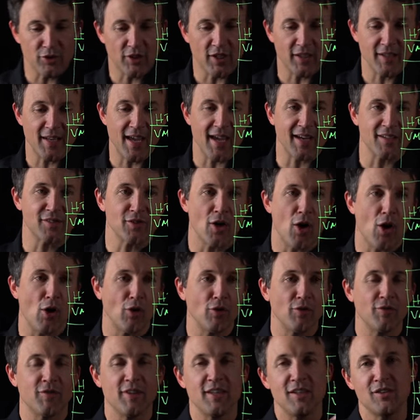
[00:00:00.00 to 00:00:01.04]
to connect
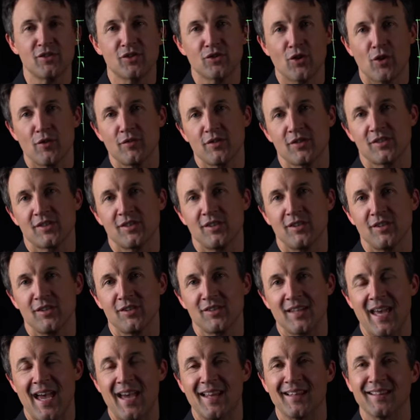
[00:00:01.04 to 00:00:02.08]
all of these
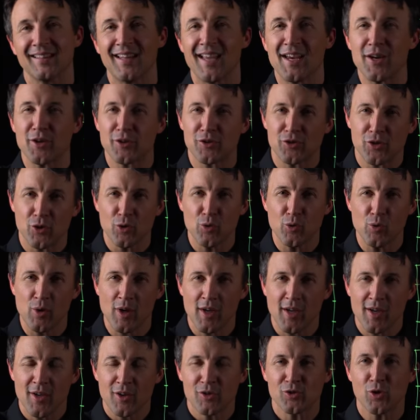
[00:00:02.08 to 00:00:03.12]
services at layer two.
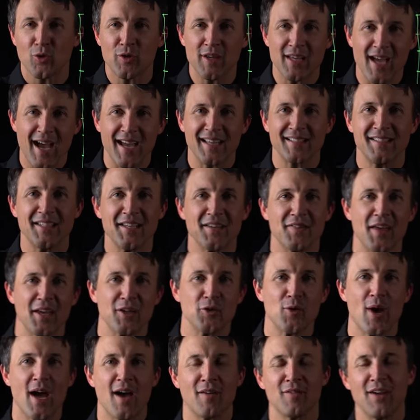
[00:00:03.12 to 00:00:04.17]
So the idea that
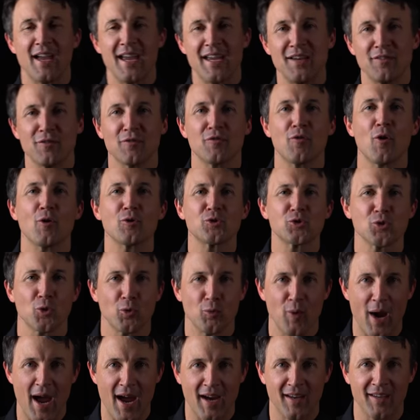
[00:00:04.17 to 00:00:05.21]
you have a virtual
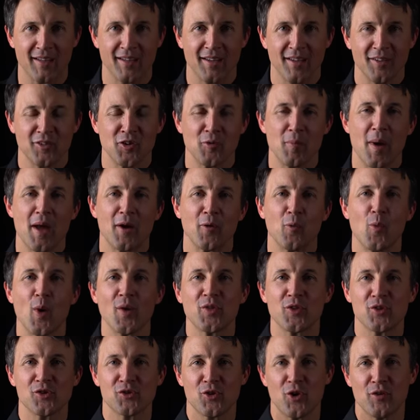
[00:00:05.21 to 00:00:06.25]
rack, no matter
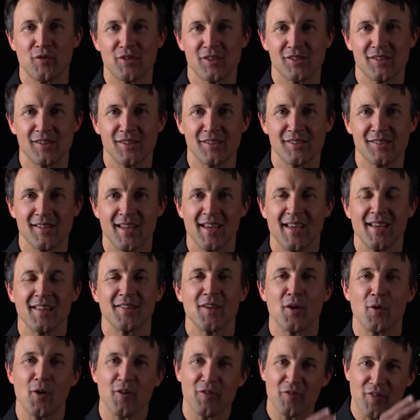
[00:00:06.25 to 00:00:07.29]
what the service is,
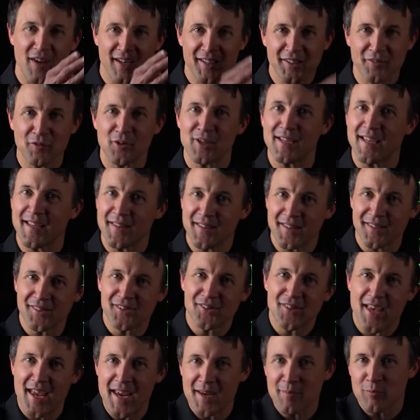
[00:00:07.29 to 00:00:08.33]
they're effectively in the
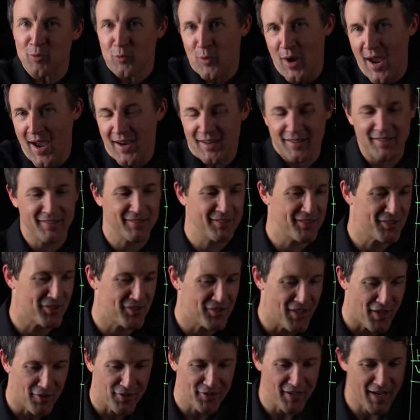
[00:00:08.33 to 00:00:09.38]
same rack. This
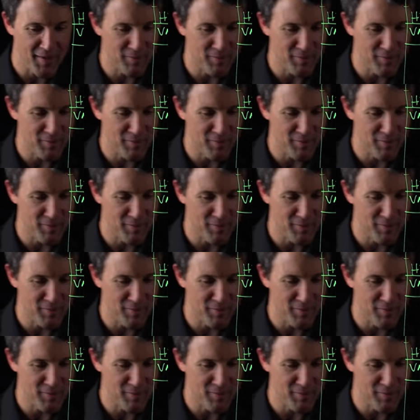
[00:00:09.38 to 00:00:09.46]
is how the